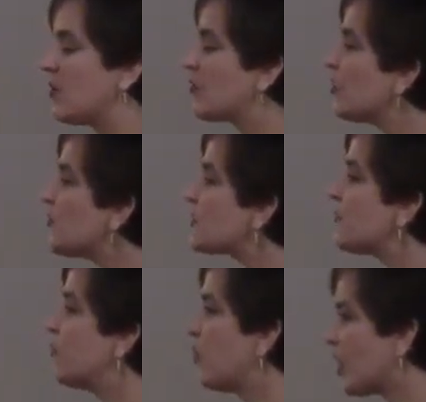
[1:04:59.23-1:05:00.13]
groups
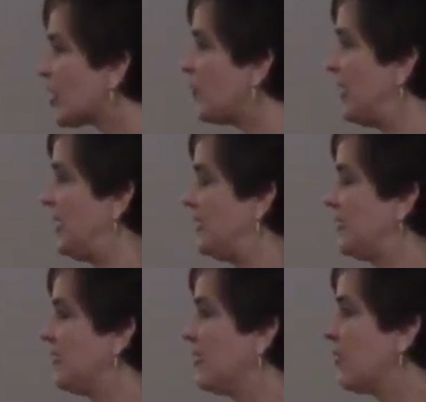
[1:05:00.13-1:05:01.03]
of
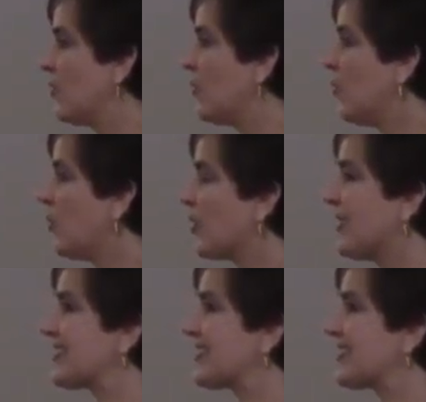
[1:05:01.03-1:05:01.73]
workmen were